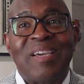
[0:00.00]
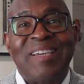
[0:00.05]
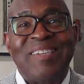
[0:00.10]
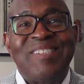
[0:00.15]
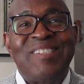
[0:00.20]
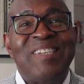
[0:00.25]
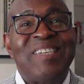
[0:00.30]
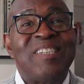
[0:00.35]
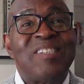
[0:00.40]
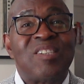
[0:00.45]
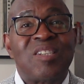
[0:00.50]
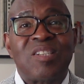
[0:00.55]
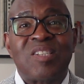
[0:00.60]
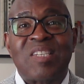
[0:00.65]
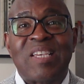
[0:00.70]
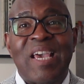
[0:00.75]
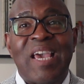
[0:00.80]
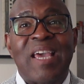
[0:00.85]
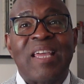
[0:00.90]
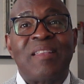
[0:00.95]
And Jesus
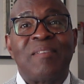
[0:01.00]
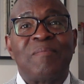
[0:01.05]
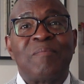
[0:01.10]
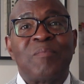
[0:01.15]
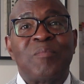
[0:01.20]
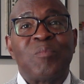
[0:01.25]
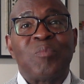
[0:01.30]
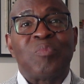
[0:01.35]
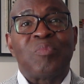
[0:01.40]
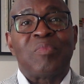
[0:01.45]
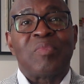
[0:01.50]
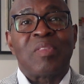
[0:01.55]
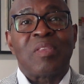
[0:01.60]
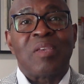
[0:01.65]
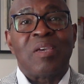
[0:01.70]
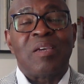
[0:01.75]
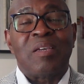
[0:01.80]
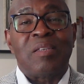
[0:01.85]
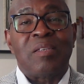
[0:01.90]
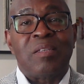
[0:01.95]
said,
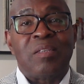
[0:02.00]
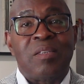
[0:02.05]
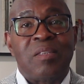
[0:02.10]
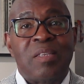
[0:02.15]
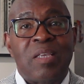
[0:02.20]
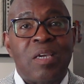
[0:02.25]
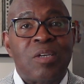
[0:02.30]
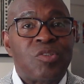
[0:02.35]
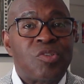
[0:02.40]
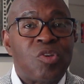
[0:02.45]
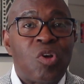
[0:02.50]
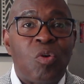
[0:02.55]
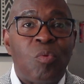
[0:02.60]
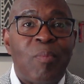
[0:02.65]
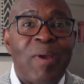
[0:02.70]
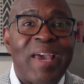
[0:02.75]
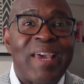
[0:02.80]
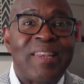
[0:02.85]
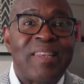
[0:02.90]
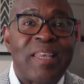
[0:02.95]
there's no
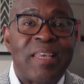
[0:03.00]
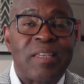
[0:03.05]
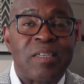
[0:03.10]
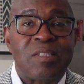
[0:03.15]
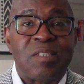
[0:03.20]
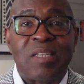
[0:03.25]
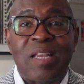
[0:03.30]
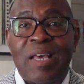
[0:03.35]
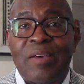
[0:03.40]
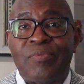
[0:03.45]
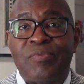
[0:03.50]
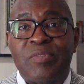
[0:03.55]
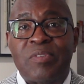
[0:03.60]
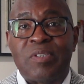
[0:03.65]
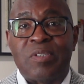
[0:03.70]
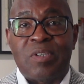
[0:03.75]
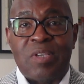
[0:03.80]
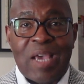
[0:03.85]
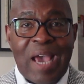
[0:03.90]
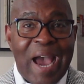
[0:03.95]
man that has left
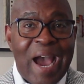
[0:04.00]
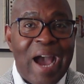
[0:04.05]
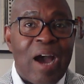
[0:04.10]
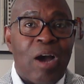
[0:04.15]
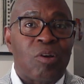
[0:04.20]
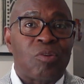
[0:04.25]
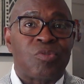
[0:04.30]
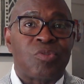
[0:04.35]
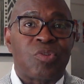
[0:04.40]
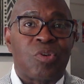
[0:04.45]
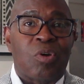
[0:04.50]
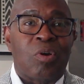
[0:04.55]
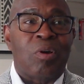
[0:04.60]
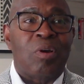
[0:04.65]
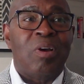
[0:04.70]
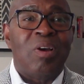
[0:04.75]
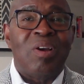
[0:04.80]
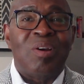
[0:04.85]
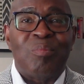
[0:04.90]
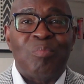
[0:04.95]
his house or
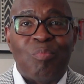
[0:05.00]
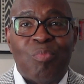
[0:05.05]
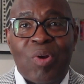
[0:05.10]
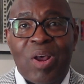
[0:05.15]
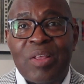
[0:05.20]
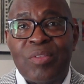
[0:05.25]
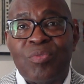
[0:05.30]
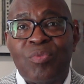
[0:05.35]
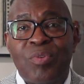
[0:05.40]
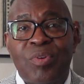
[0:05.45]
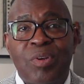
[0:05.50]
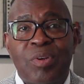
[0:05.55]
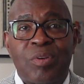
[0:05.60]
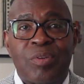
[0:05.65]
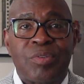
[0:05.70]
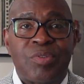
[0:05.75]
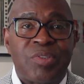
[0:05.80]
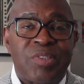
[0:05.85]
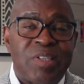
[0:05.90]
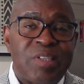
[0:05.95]
brethren
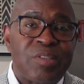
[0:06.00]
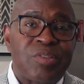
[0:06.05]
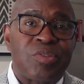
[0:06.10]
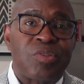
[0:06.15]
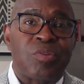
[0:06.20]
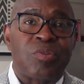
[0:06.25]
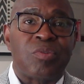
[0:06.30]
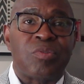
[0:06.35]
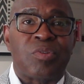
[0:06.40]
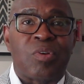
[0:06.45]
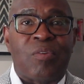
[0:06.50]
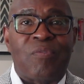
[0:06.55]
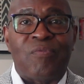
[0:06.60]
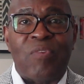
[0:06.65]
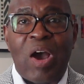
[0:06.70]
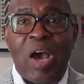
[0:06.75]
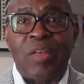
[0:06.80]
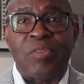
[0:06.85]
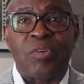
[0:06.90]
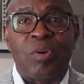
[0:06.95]
or sisters or
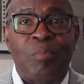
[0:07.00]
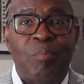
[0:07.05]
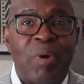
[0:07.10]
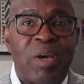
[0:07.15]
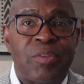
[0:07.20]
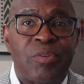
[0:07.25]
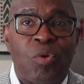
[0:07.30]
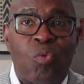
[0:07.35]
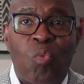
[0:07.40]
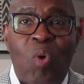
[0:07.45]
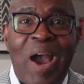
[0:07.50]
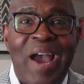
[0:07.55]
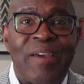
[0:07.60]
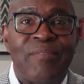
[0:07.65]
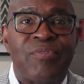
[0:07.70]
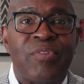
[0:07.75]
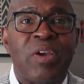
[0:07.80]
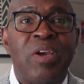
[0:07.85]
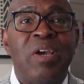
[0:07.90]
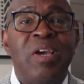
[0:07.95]
father or mother,
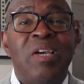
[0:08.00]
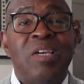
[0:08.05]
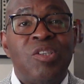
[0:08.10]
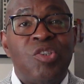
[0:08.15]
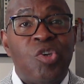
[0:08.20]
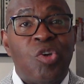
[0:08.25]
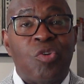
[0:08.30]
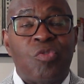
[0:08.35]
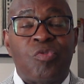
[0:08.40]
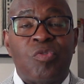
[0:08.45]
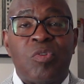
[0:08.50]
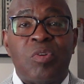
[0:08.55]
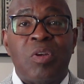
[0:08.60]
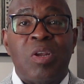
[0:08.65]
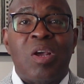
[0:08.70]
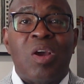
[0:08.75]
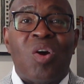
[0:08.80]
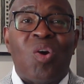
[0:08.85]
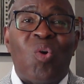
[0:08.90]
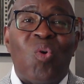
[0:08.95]
wife, children,
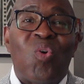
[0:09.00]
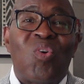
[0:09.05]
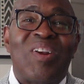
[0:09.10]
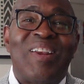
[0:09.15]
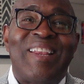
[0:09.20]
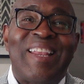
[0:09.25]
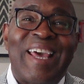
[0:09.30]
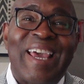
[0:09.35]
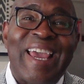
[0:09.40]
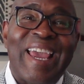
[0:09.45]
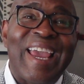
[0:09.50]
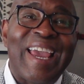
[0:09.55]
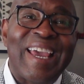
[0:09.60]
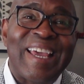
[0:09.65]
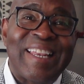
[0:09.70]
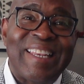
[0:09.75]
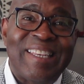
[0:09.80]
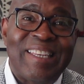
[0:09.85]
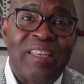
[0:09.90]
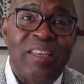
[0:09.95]
or
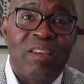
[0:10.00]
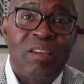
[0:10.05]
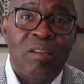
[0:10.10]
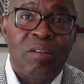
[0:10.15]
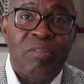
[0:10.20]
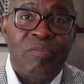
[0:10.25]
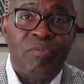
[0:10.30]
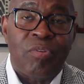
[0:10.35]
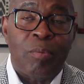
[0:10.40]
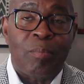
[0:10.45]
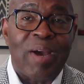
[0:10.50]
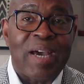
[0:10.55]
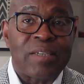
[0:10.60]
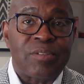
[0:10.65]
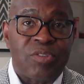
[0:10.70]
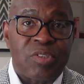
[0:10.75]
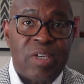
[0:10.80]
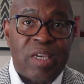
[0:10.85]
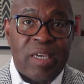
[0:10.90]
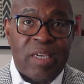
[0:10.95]
land for my
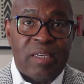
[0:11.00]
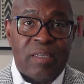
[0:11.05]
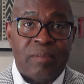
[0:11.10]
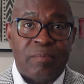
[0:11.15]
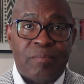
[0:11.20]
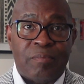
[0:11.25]
sake.